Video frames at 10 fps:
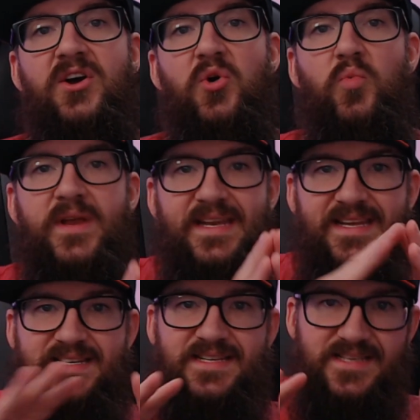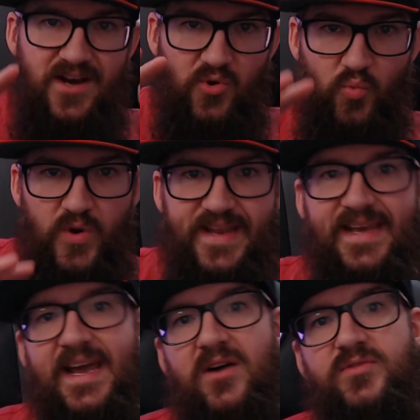we need to start
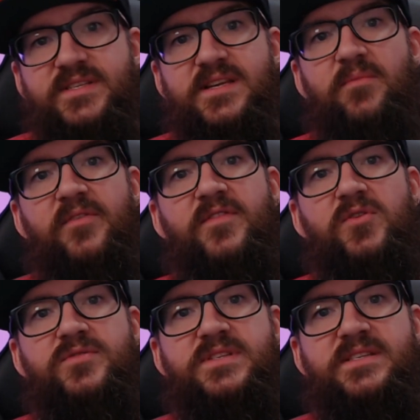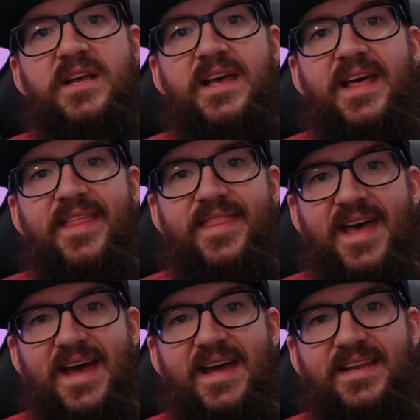weeding out some of those
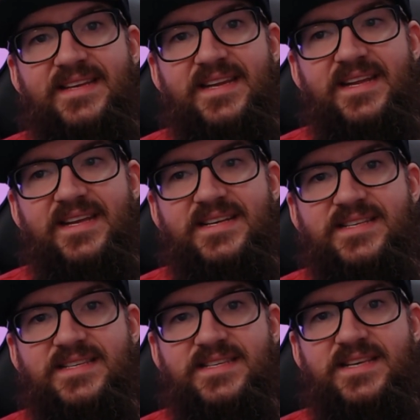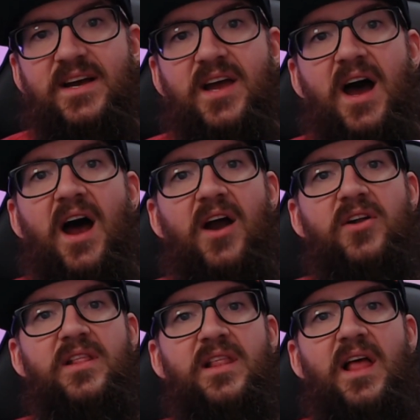that suck our
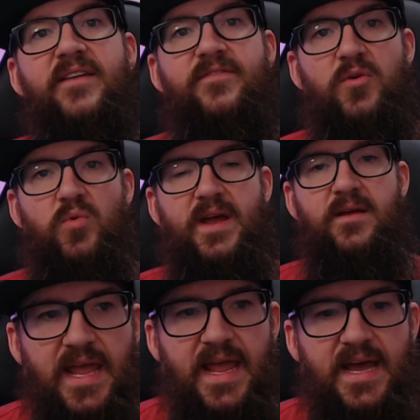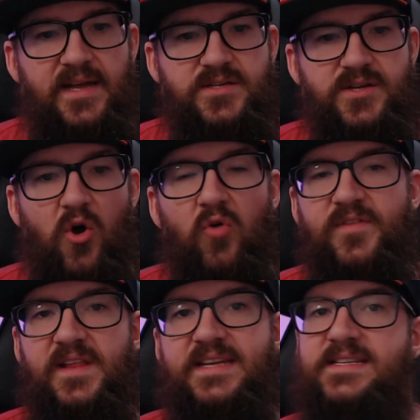life away. And
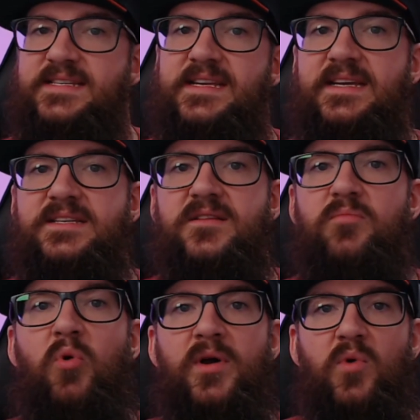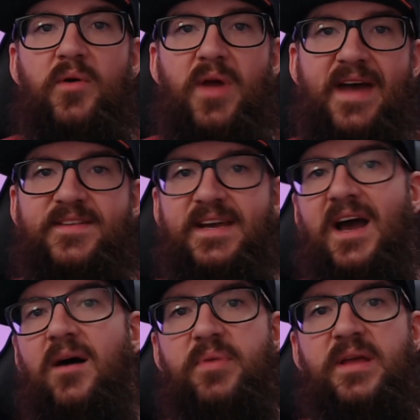hopefully it doesn't get to the point where we have to
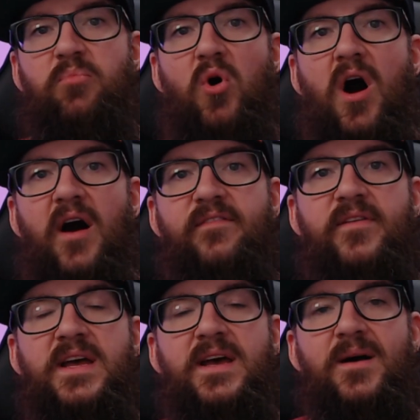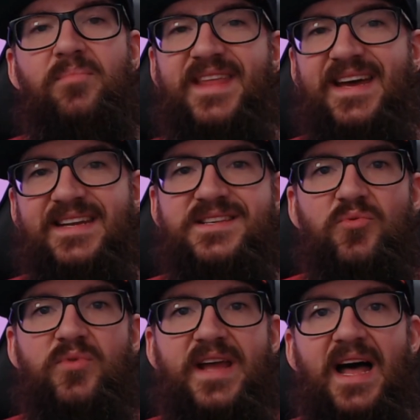cut people off, but that is a
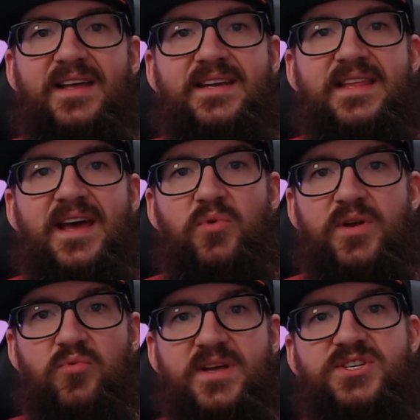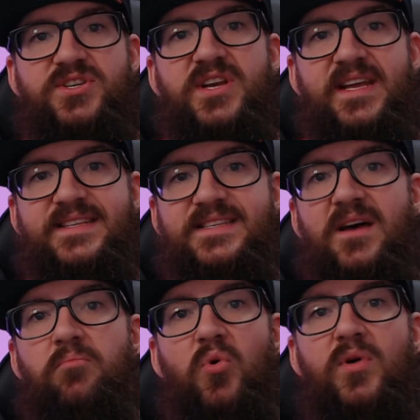reality that we reach at
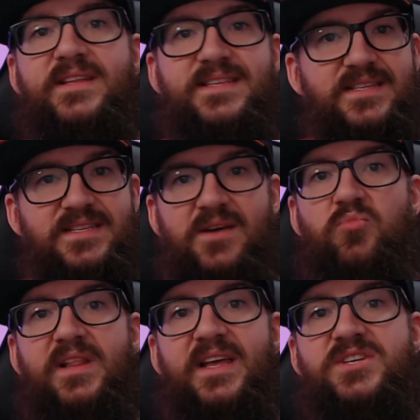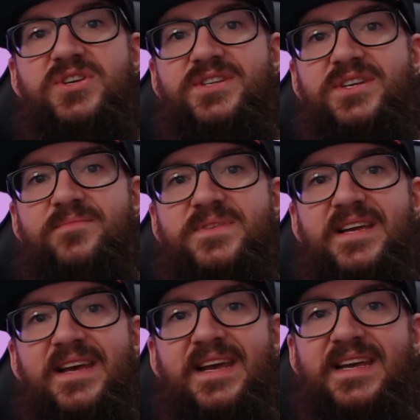some points in some relationships,
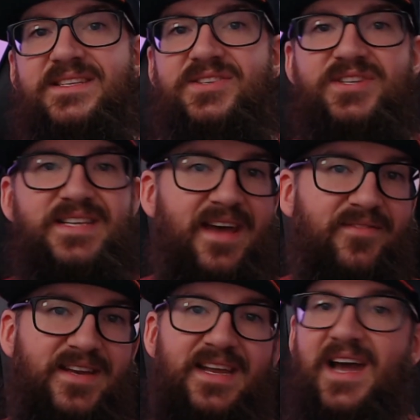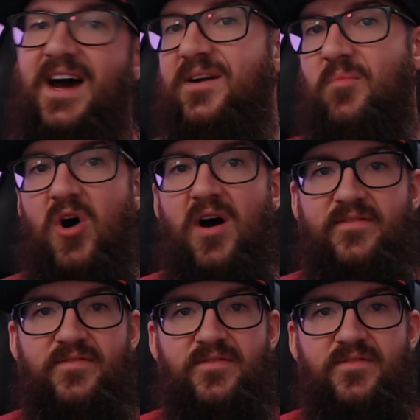is just having to cut them off.